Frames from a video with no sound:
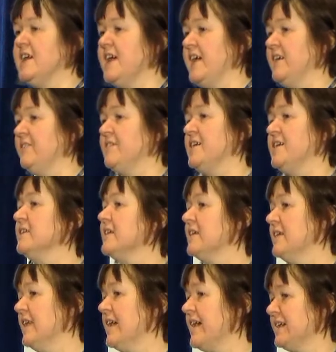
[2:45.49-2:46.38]
It then
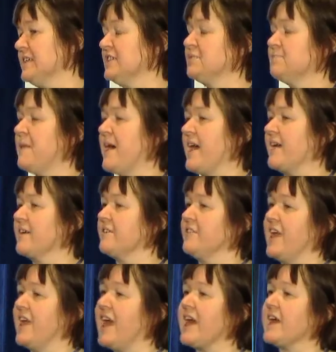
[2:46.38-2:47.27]
collects back
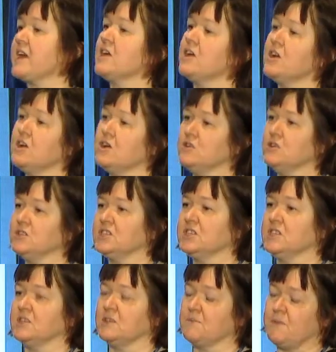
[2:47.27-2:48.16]
the
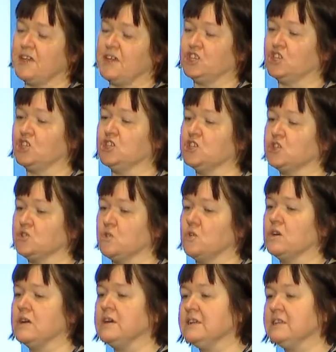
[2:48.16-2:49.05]
echoes that the patient's
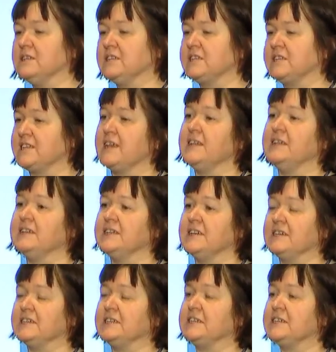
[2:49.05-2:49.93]
organs send
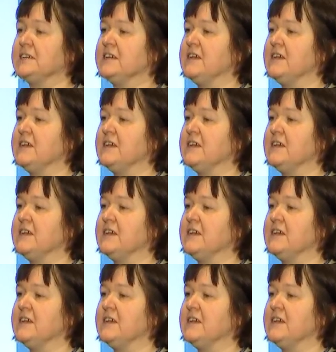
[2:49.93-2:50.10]
it.